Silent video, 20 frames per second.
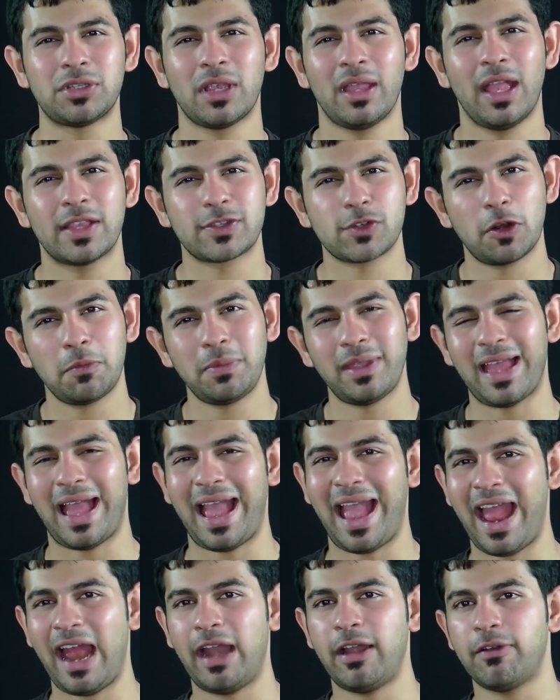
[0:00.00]
It's going to be a
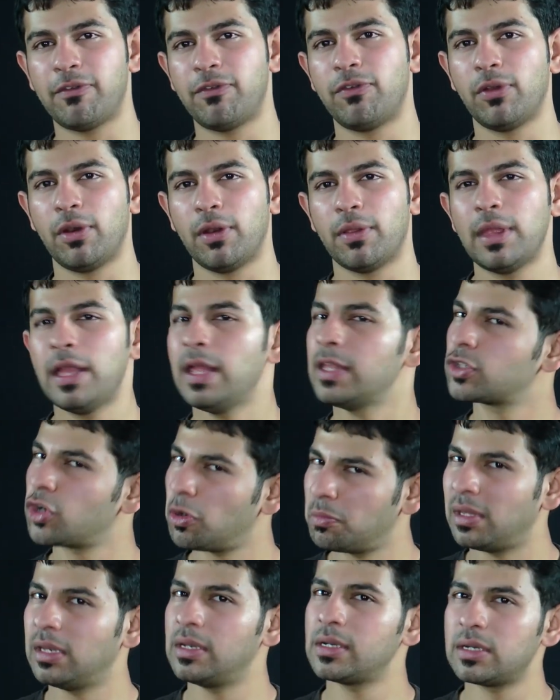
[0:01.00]
handful. It's
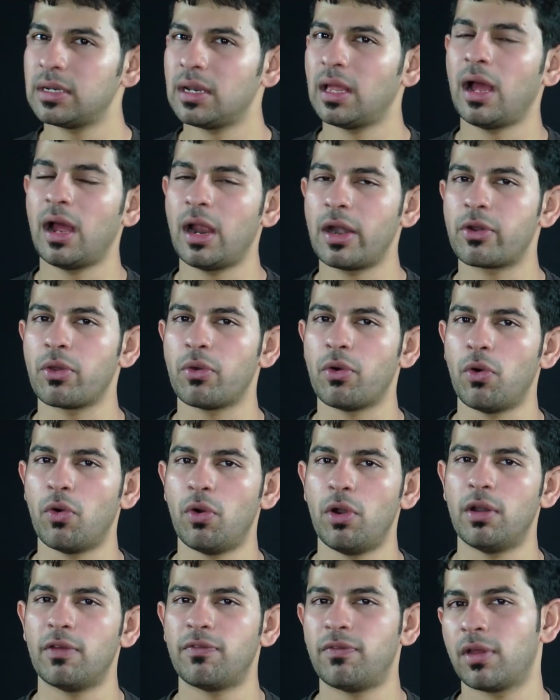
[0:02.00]
going to be a little hard to
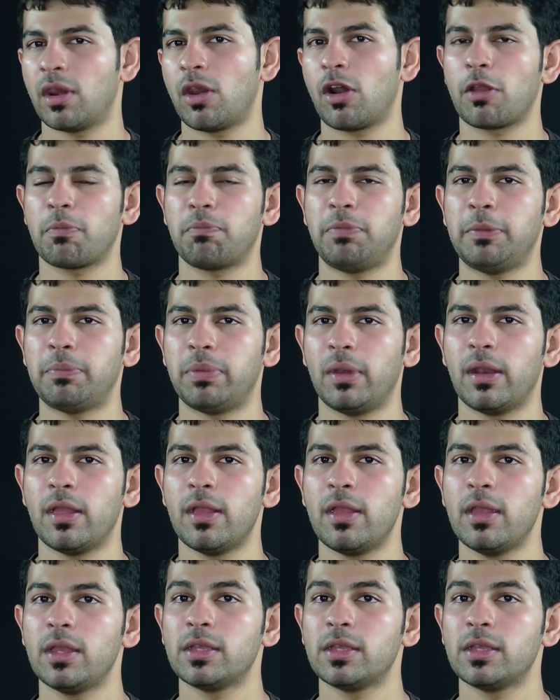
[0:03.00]
hold for a lot of people.